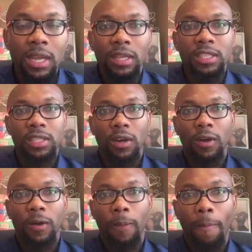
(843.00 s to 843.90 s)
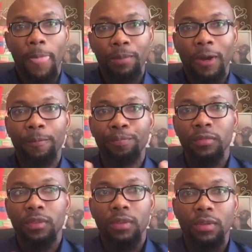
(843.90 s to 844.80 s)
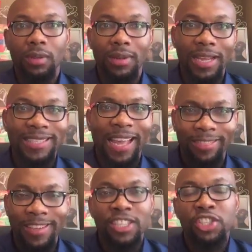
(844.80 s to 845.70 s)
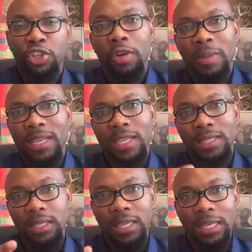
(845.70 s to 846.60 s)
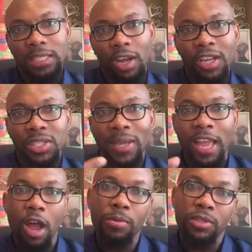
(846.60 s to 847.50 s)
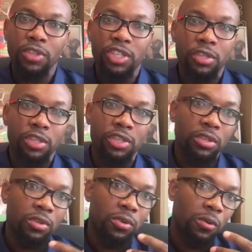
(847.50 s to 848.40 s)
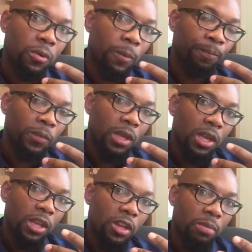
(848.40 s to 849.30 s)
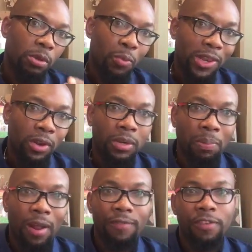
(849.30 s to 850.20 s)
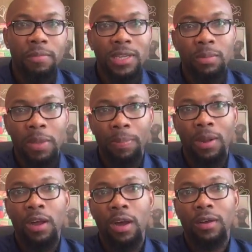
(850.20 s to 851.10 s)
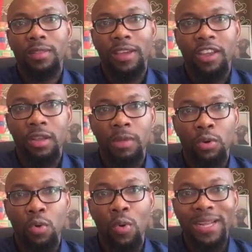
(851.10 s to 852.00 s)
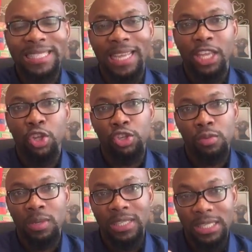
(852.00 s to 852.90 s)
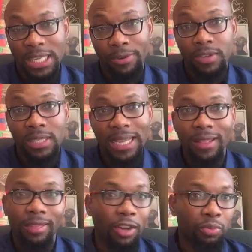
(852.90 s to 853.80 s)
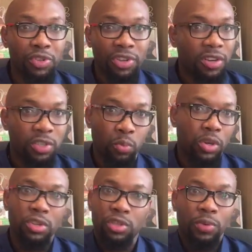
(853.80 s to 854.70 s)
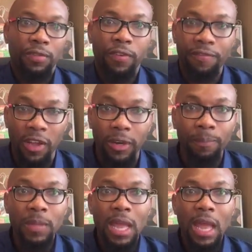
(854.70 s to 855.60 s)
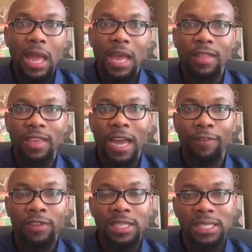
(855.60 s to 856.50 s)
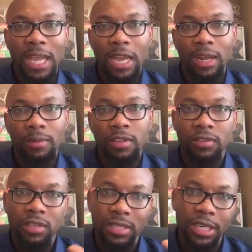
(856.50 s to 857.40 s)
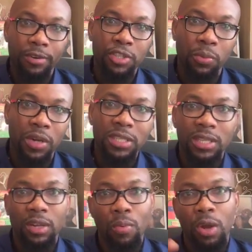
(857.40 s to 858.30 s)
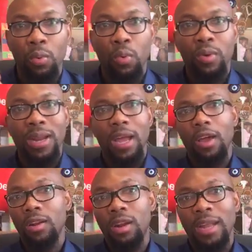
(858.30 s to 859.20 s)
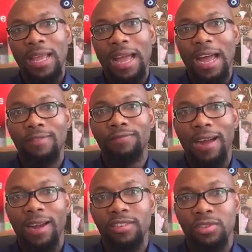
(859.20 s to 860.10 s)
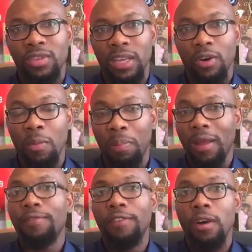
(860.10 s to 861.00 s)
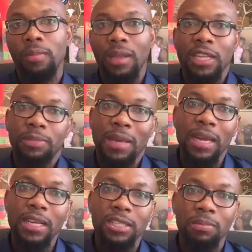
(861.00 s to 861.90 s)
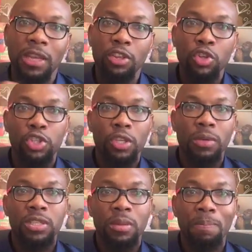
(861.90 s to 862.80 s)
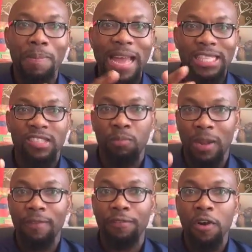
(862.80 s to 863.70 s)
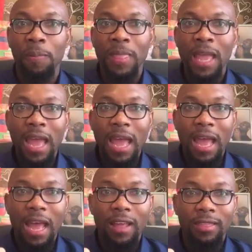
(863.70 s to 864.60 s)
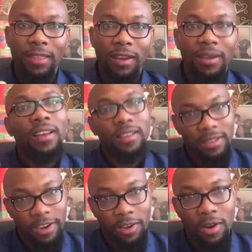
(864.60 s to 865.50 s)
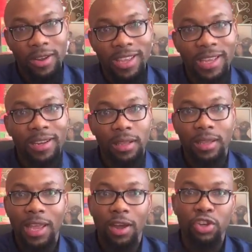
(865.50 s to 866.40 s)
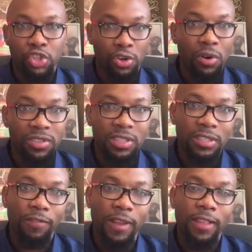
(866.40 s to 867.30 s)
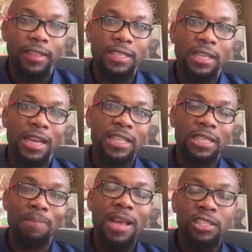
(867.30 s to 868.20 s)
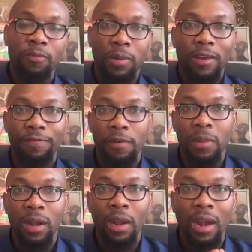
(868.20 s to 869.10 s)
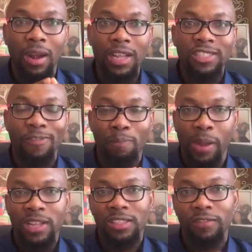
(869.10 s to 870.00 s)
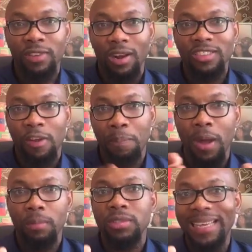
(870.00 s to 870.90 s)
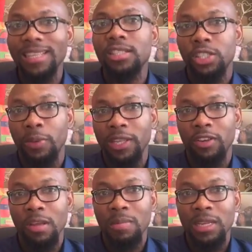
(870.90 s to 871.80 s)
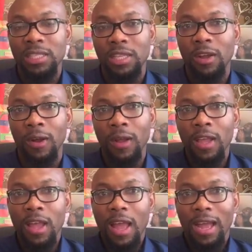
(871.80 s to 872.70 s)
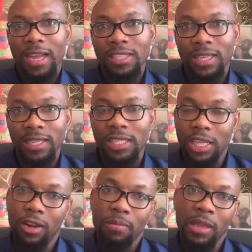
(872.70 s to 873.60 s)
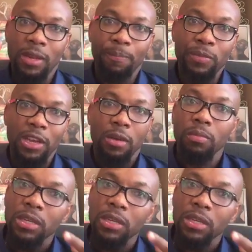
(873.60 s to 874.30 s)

So, but like, I think it's good, because it also helps to you know what I mean, weed out the platform, because people are out there, you know what I mean, who want to take YouTube in serious, and those which are just want to just do it for fun. And they have to decide, like, the serious ones and the one who are not gonna like add values to their own platform. Because let's be honest, I mean, YouTube is a massive platform, and there you go, you can kick out trolls and stuff like that, and it's a massive platform, and lots of billions of dollars are pumped into it, you know what I mean. So as you can tell, I mean, there